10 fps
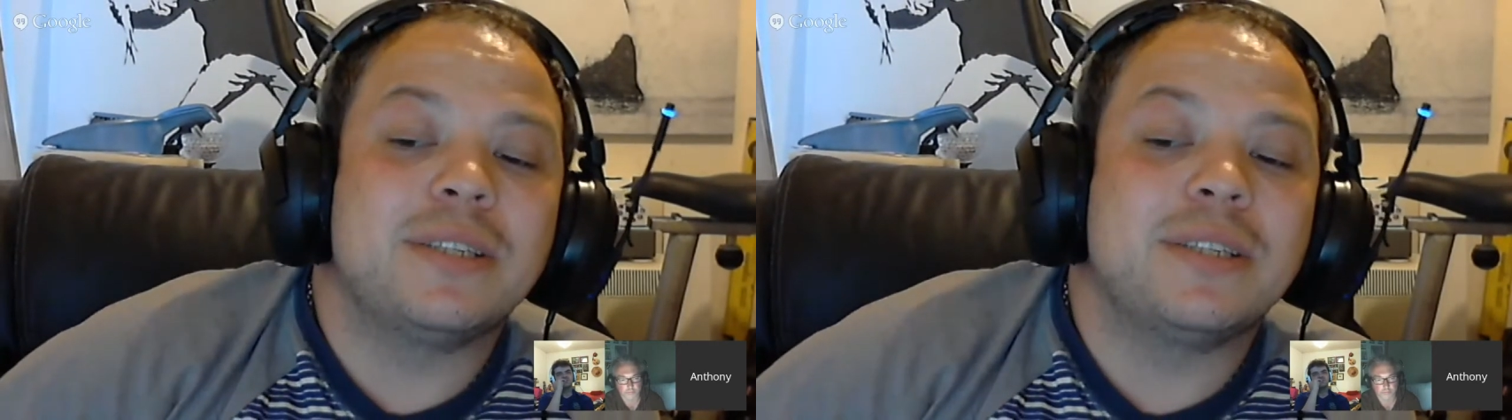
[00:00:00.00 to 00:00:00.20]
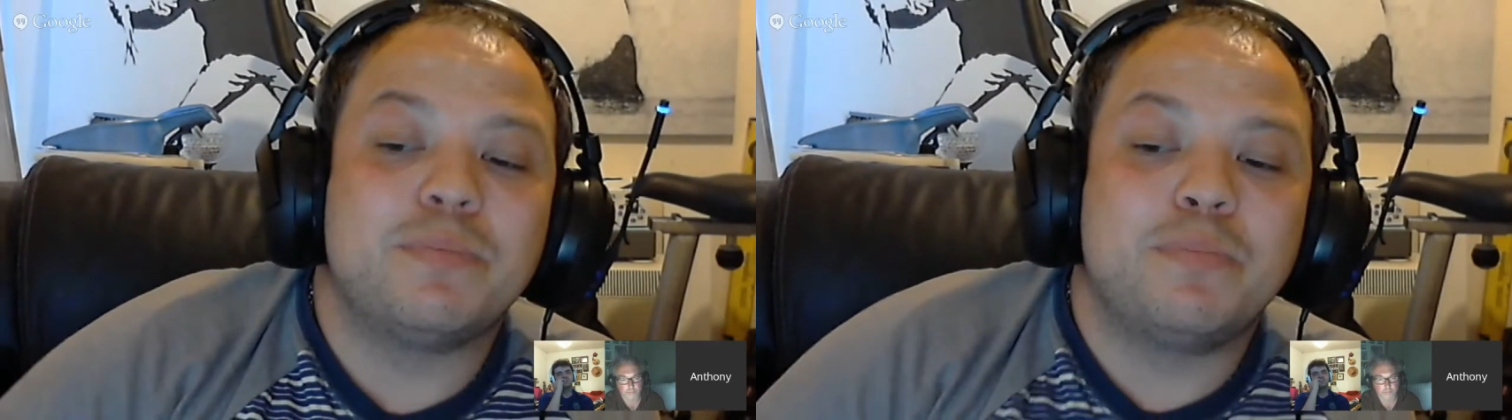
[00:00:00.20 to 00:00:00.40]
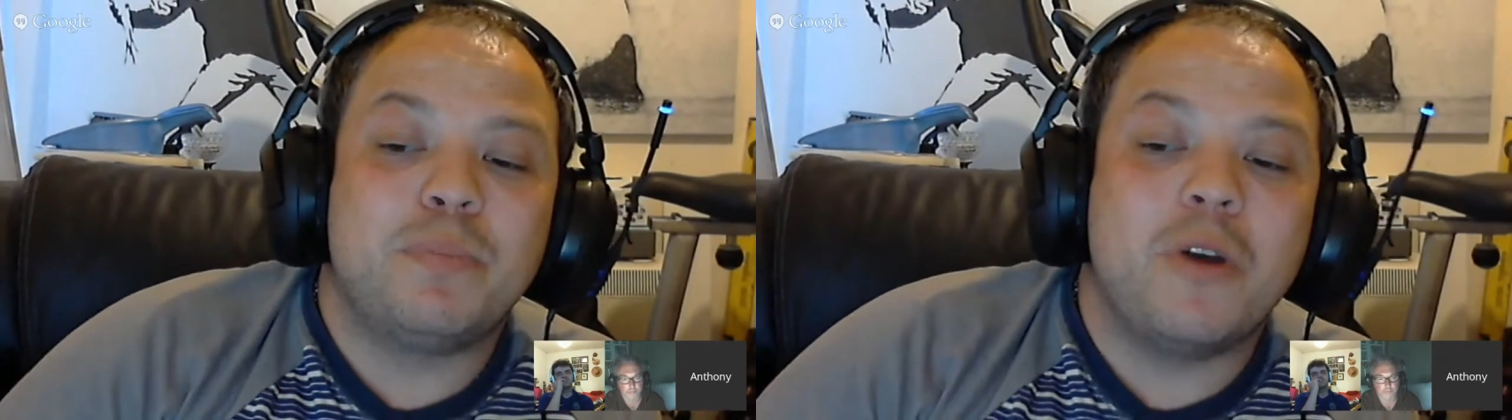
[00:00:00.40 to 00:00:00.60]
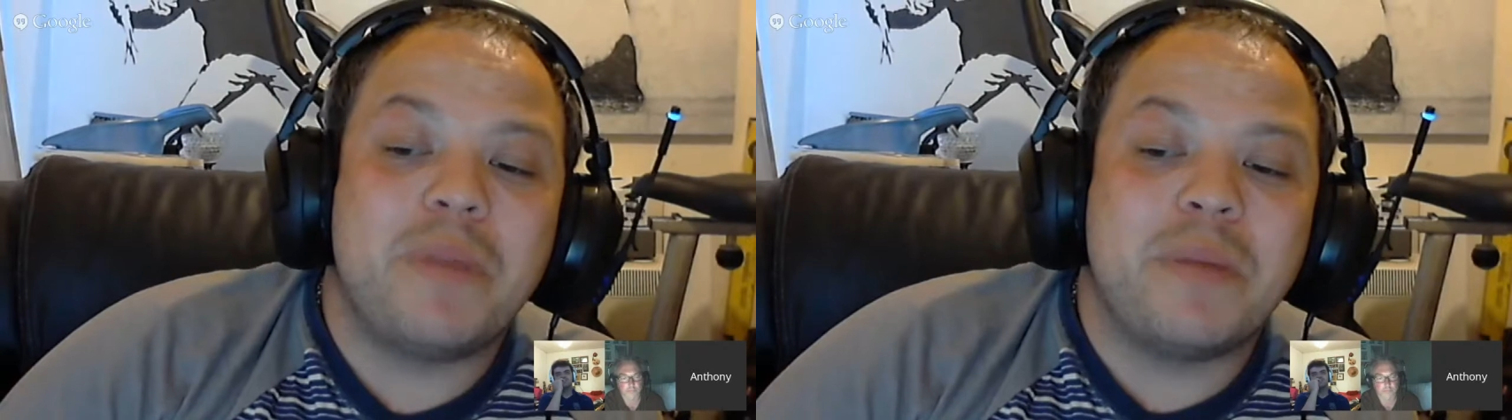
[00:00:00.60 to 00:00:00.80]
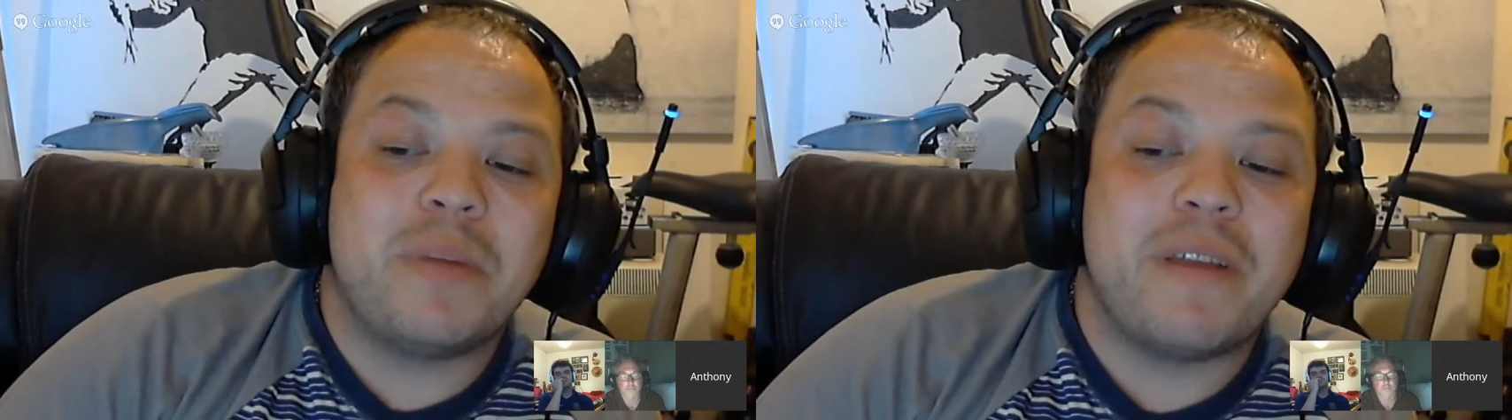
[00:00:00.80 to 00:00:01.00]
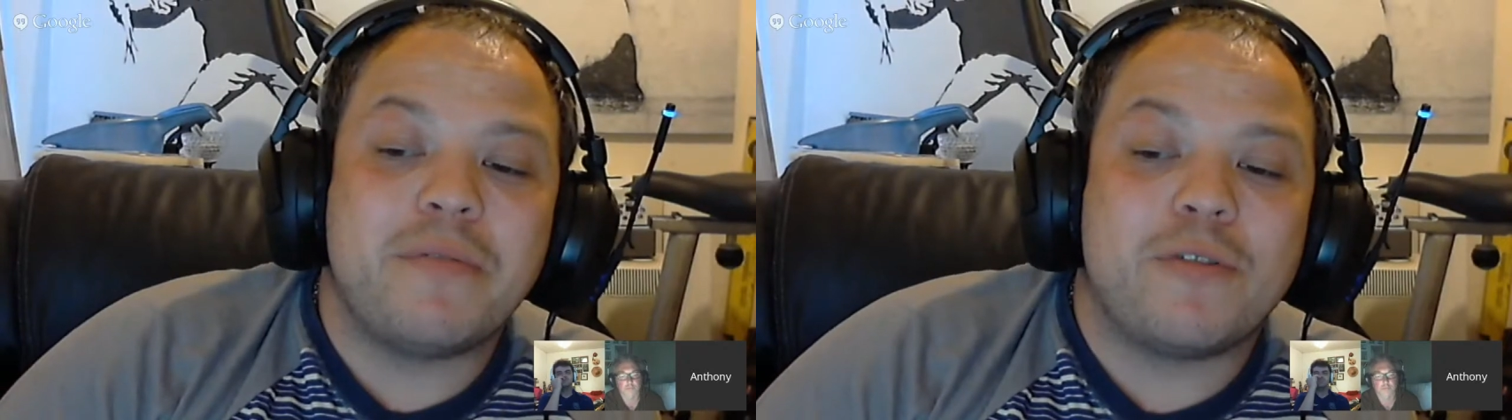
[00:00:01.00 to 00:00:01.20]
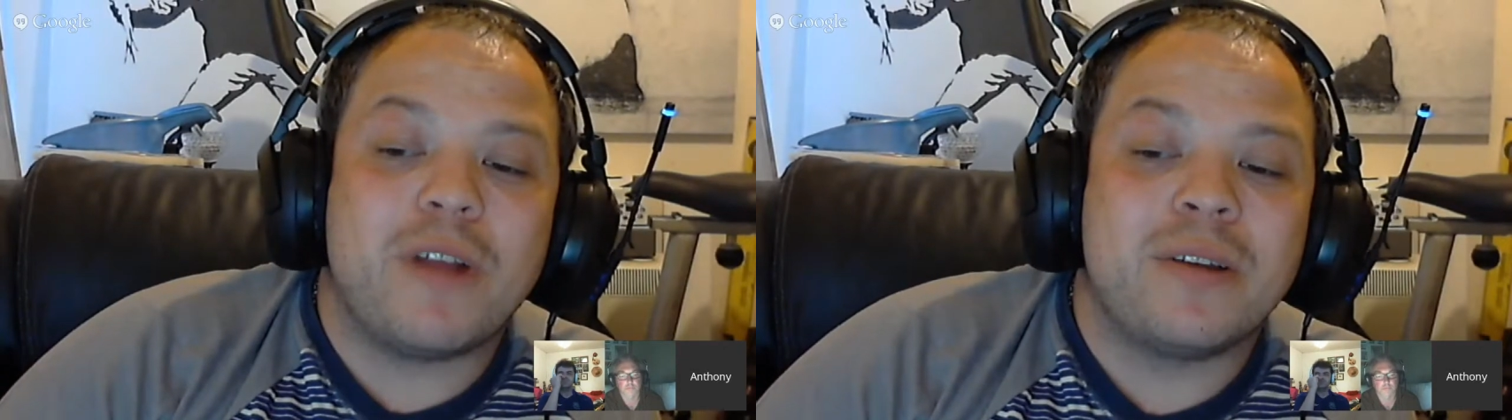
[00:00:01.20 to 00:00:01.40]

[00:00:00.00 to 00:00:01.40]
It could be my favourite track on the